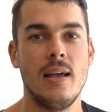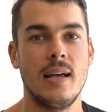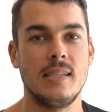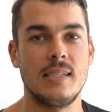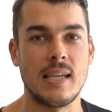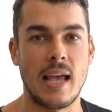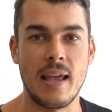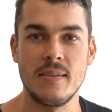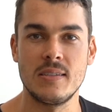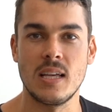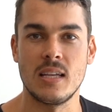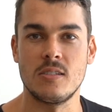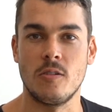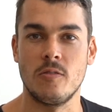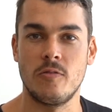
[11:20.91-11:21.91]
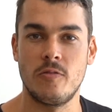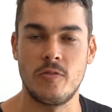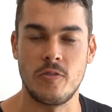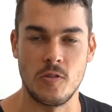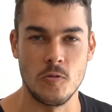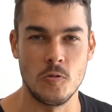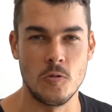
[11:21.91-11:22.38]
Saves us on
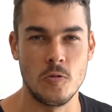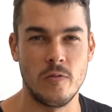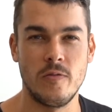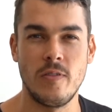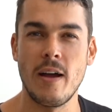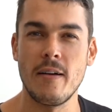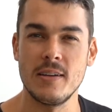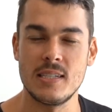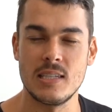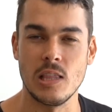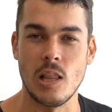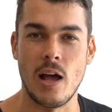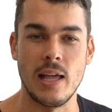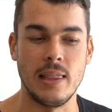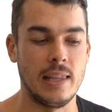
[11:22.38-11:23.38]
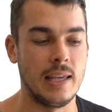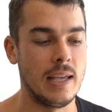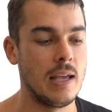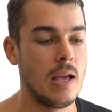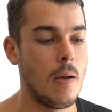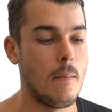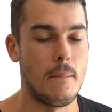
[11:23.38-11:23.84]
fuel very
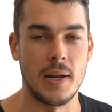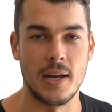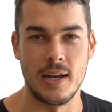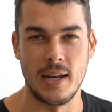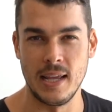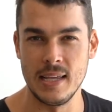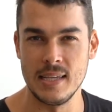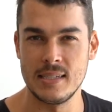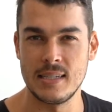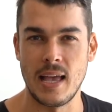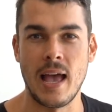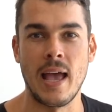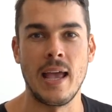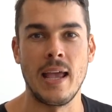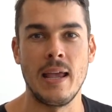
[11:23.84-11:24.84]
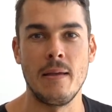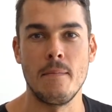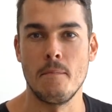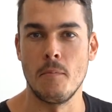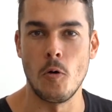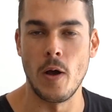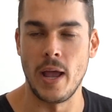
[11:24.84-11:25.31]
slightly, but it is a
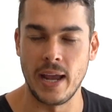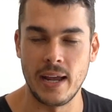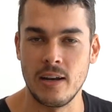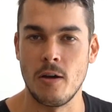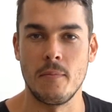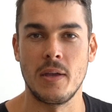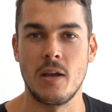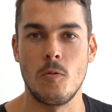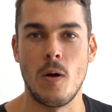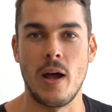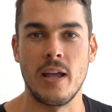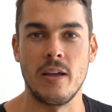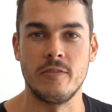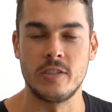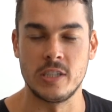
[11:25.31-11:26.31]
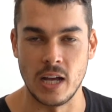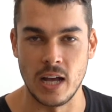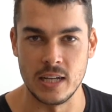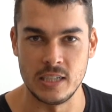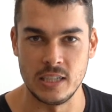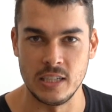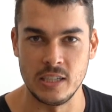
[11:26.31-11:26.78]
more economic way of
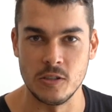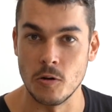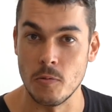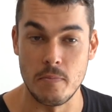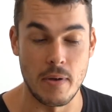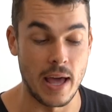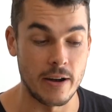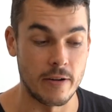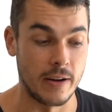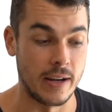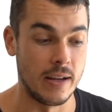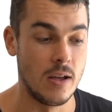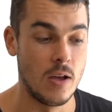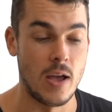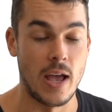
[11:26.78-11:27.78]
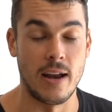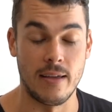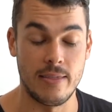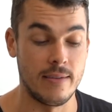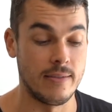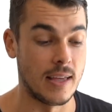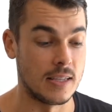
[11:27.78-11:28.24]
charging your battery. And I
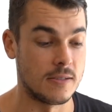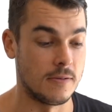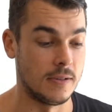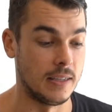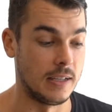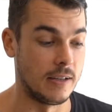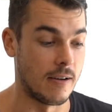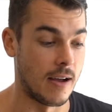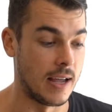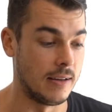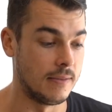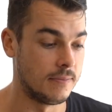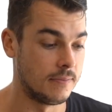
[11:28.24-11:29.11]
think that's really great.